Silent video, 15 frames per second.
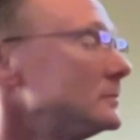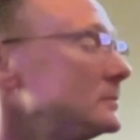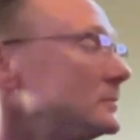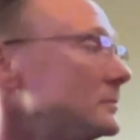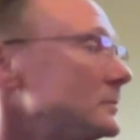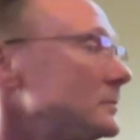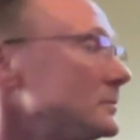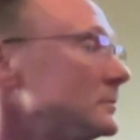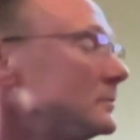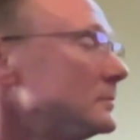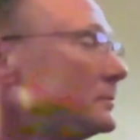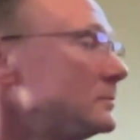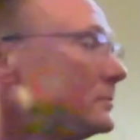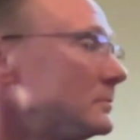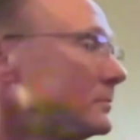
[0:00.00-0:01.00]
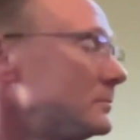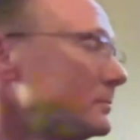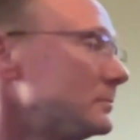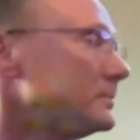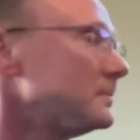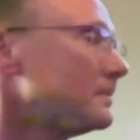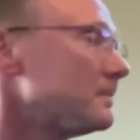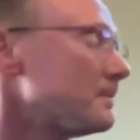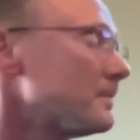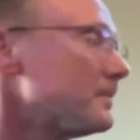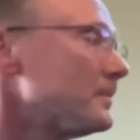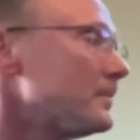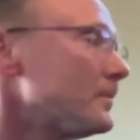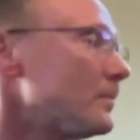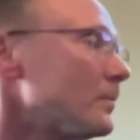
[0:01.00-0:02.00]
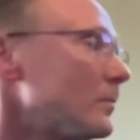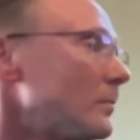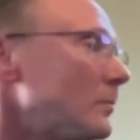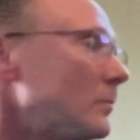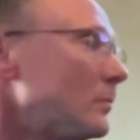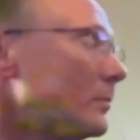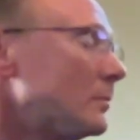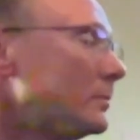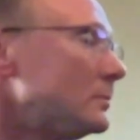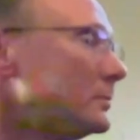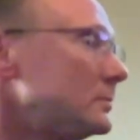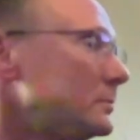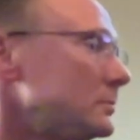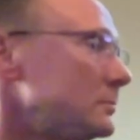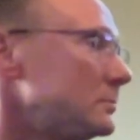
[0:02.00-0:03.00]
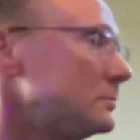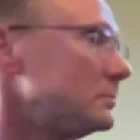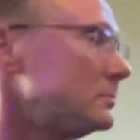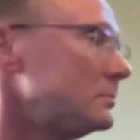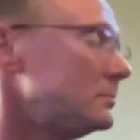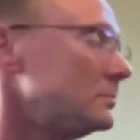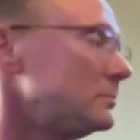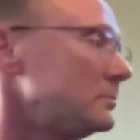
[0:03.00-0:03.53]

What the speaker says: [no speech]